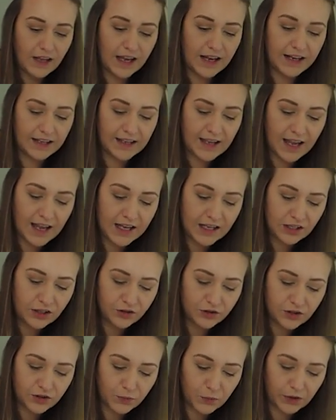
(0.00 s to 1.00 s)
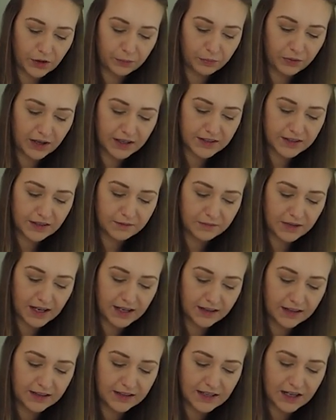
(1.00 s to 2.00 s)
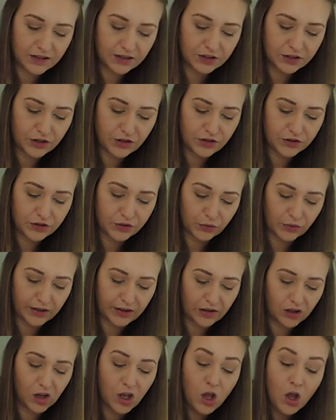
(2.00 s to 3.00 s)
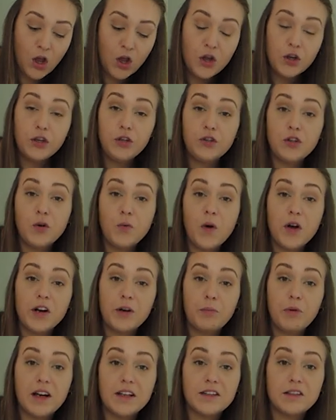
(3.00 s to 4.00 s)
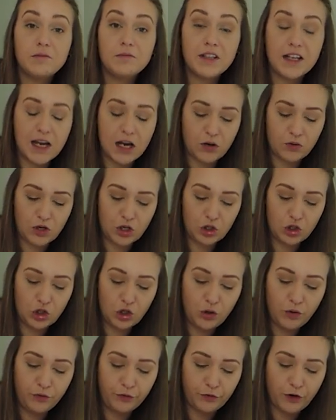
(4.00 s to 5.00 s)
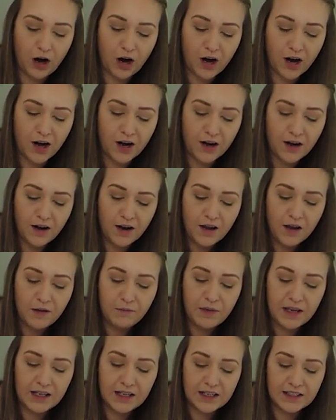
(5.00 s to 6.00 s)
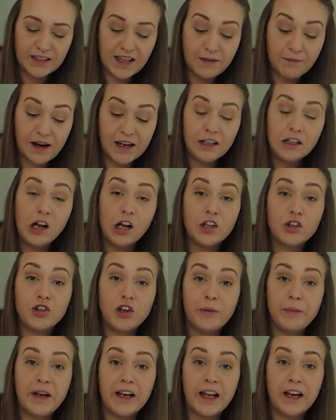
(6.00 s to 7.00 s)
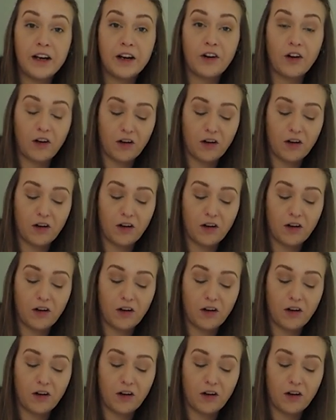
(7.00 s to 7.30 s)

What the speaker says: And again, you just want to press them lightly down into the soil. You don't want to press them down too far because they might not germinate at